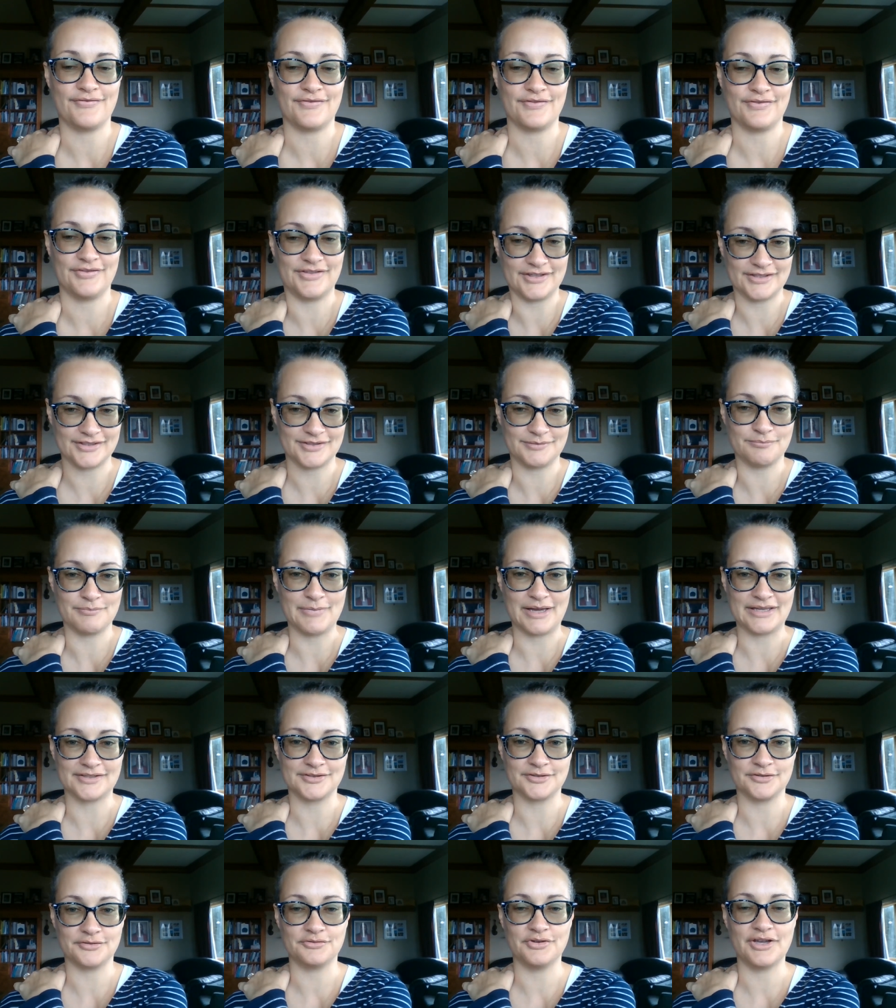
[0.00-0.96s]
This
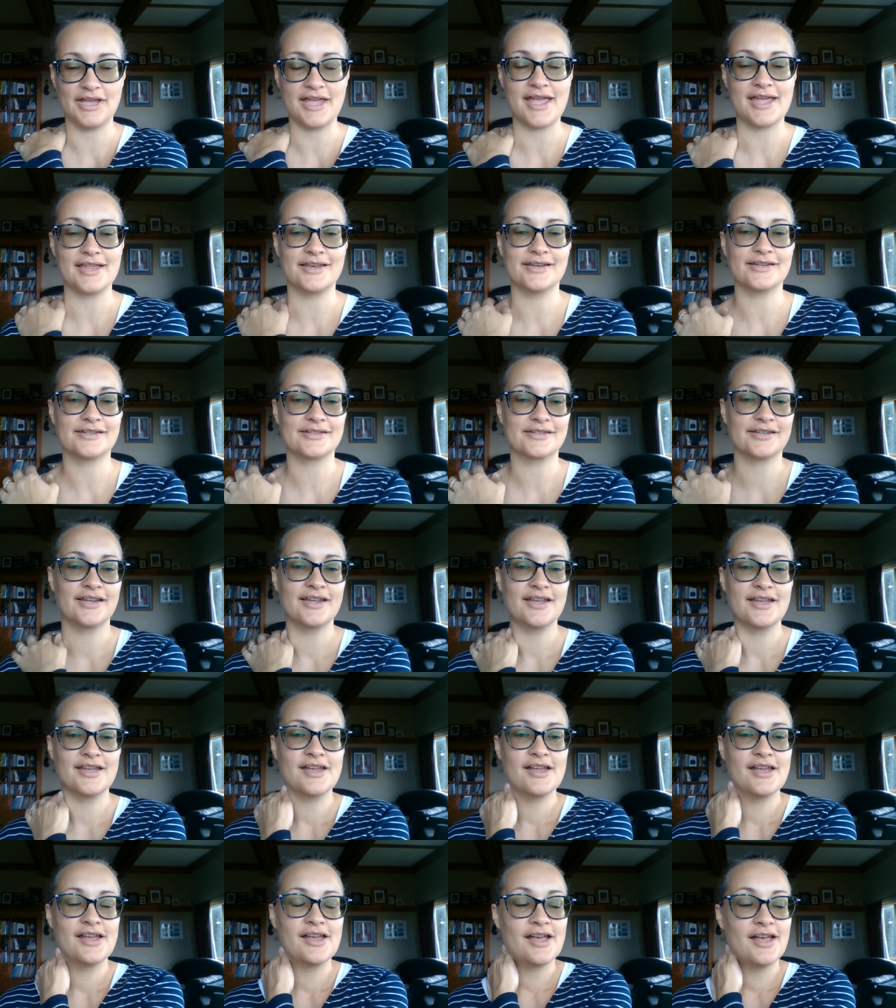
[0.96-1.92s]
muscle and
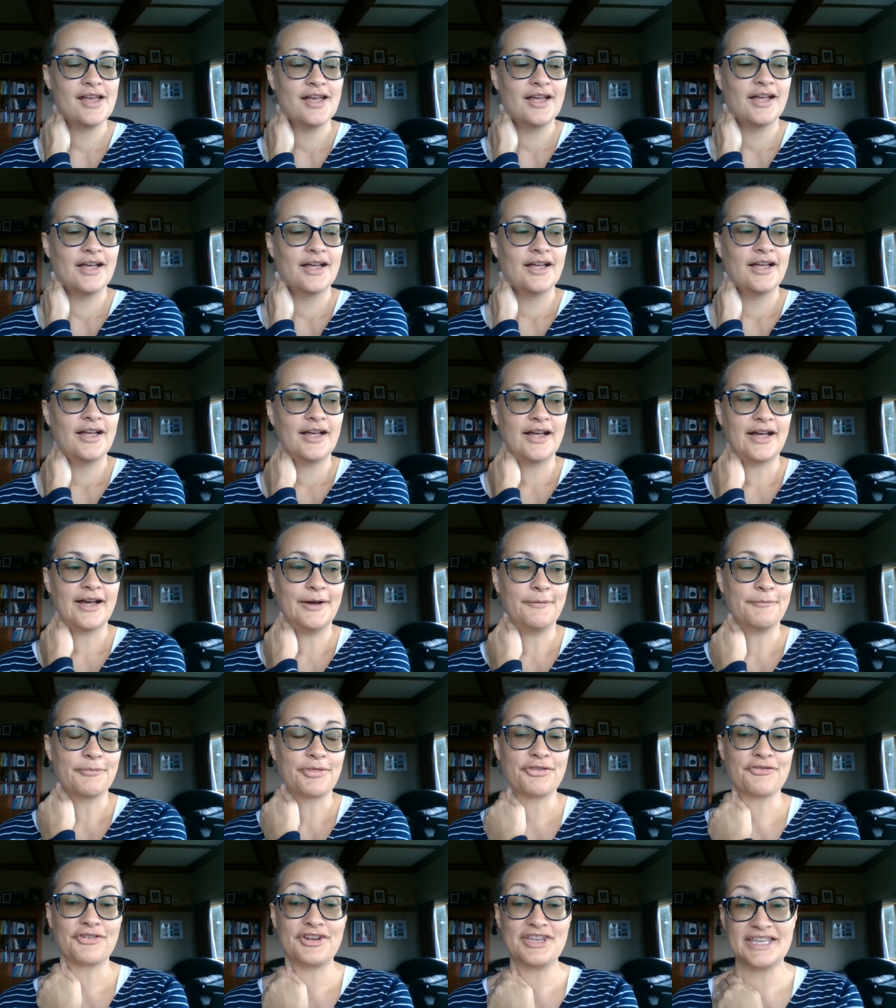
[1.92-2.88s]
um,
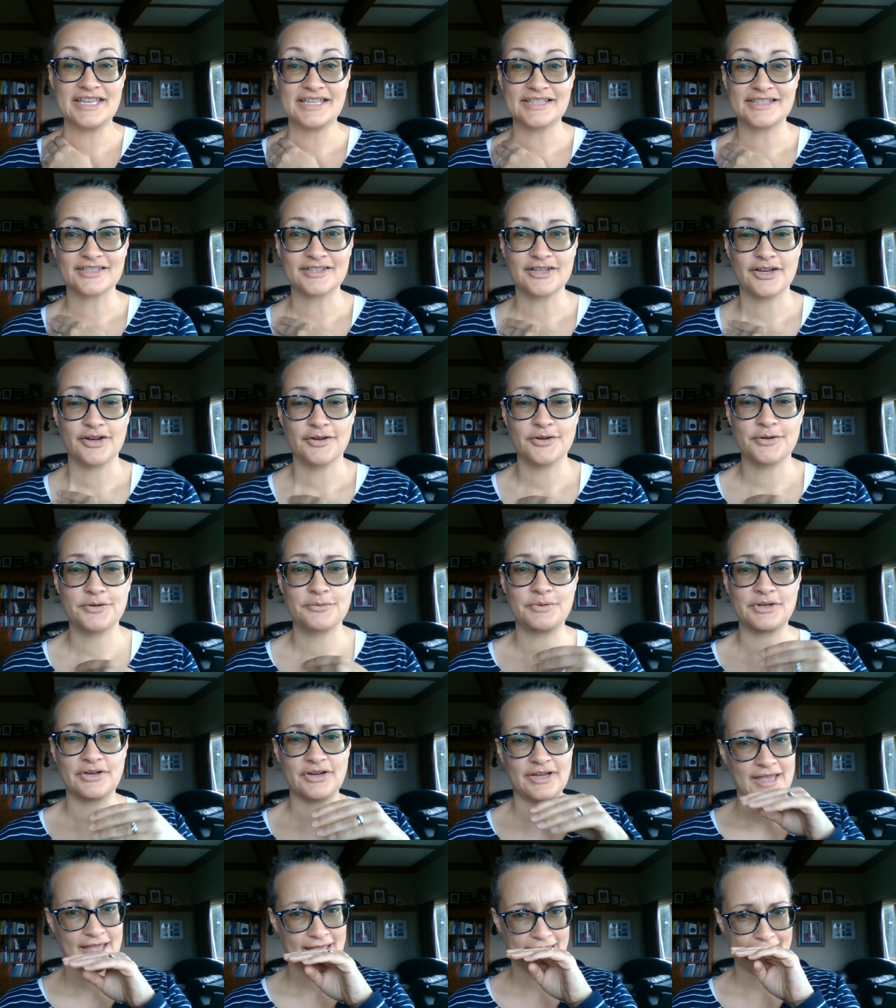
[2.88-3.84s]
three years ago, when
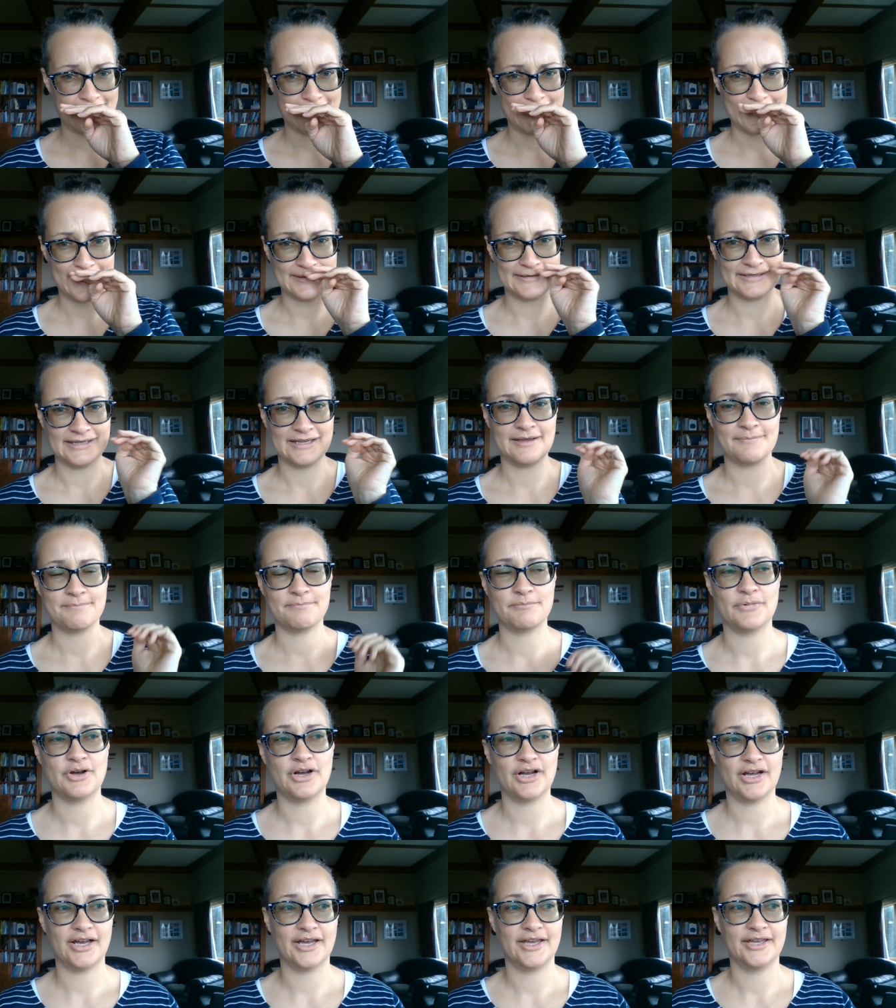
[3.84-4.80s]
I had
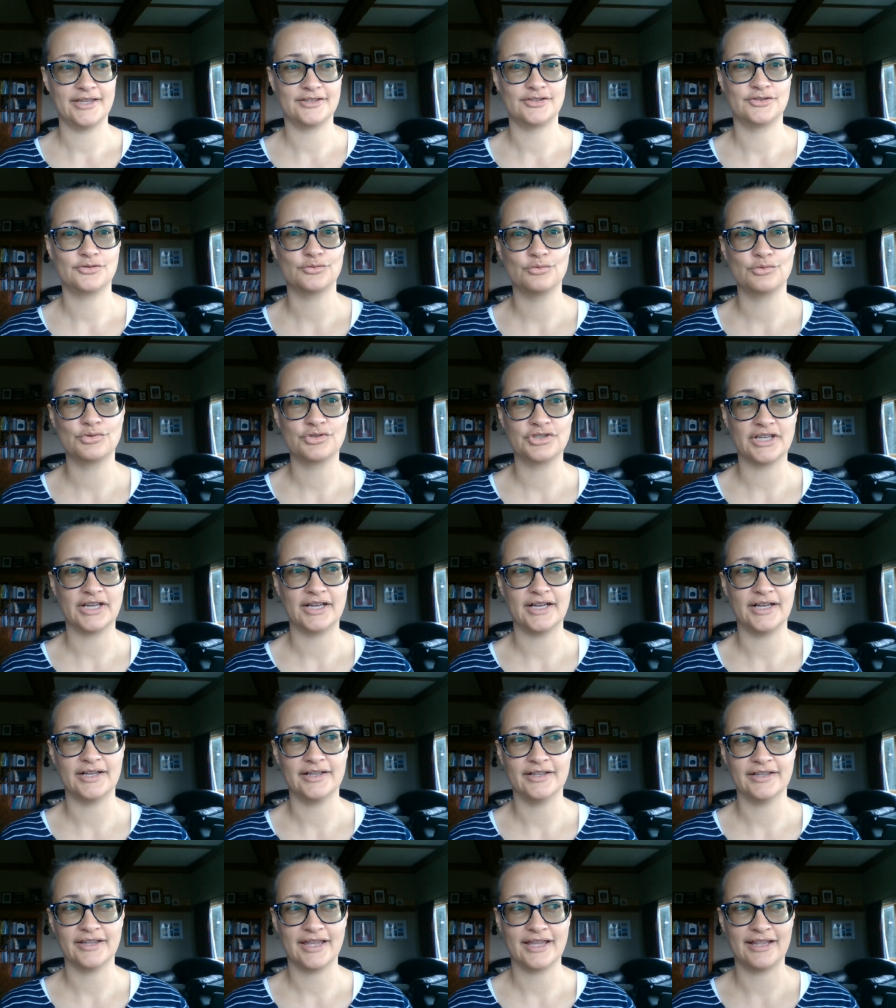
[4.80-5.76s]
my
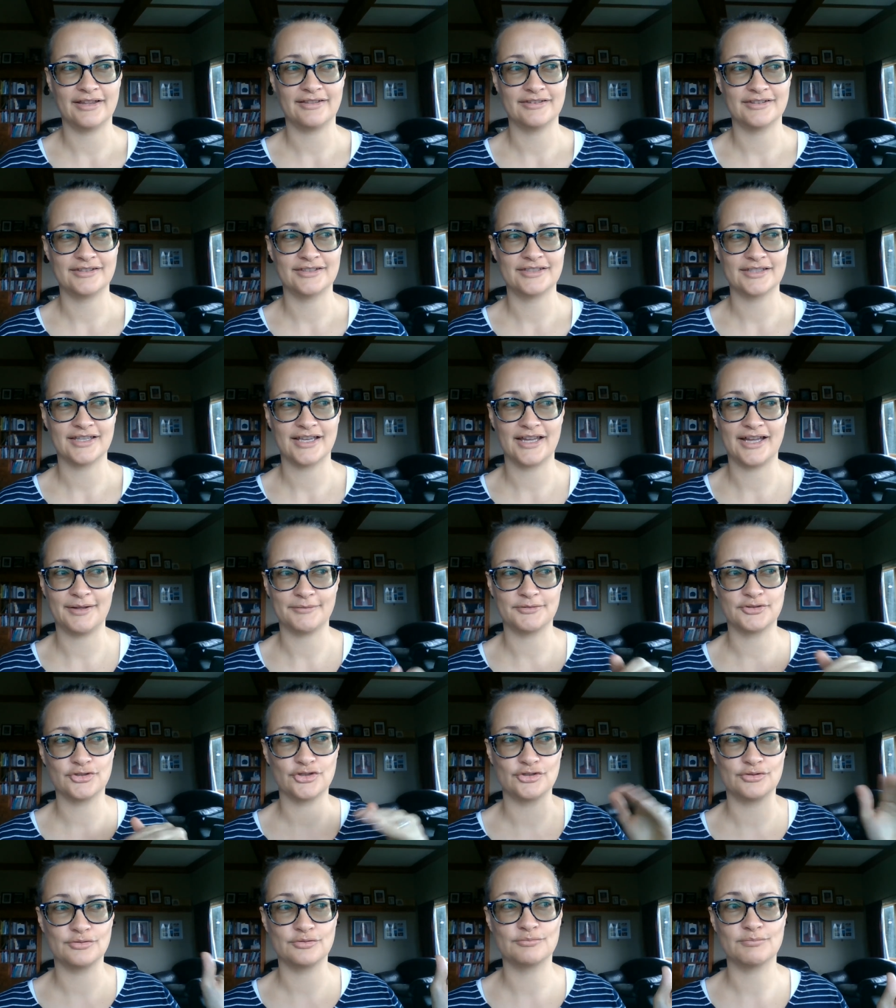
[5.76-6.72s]
daughter, and uh,
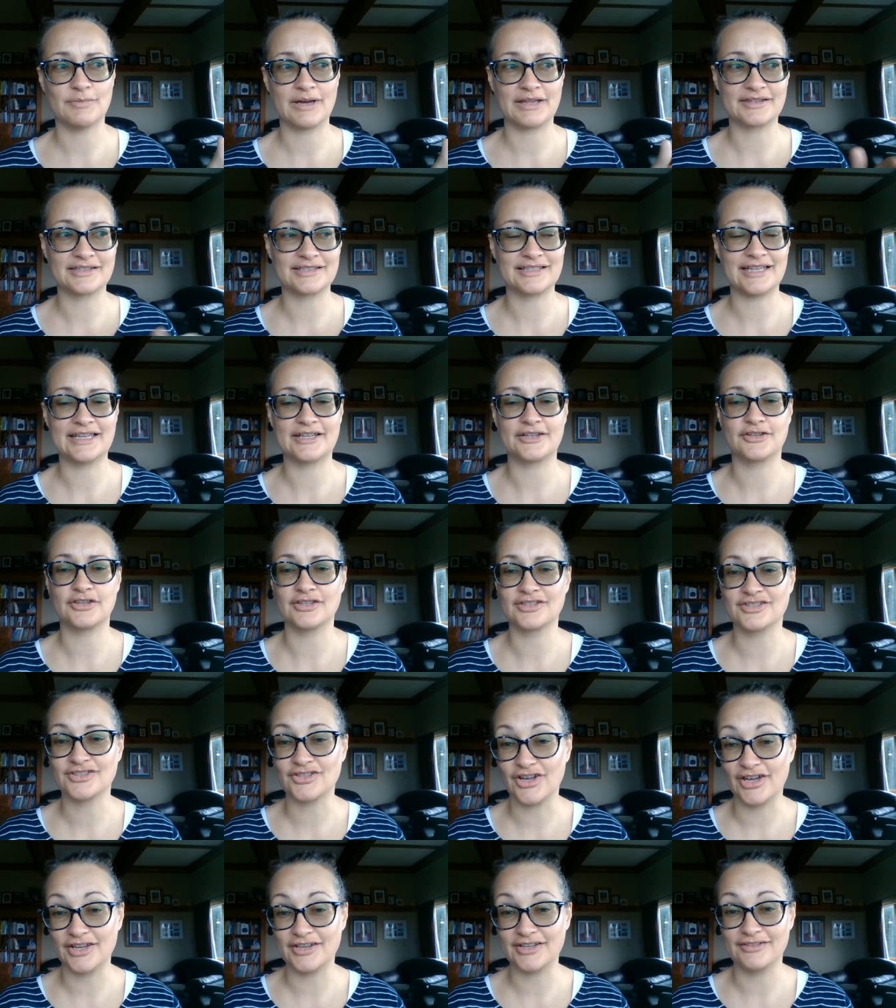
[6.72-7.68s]
two months later
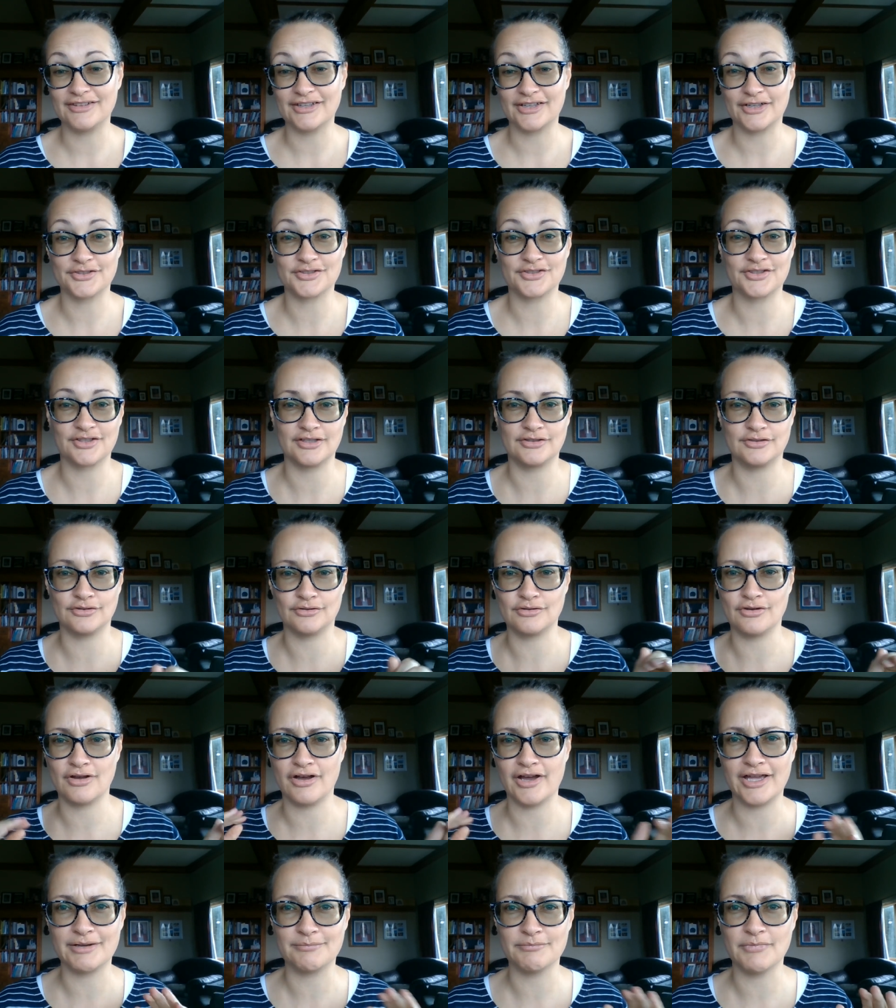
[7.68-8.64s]
decided that I was going to do
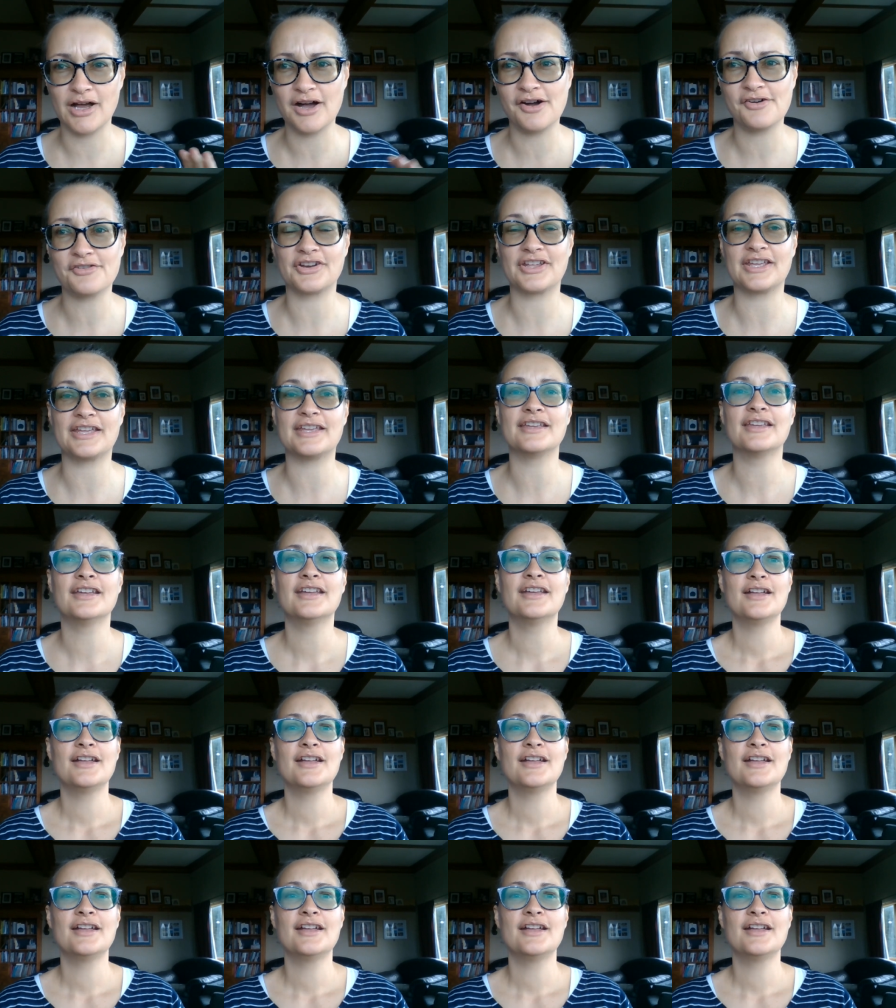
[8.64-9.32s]
Iron Maori,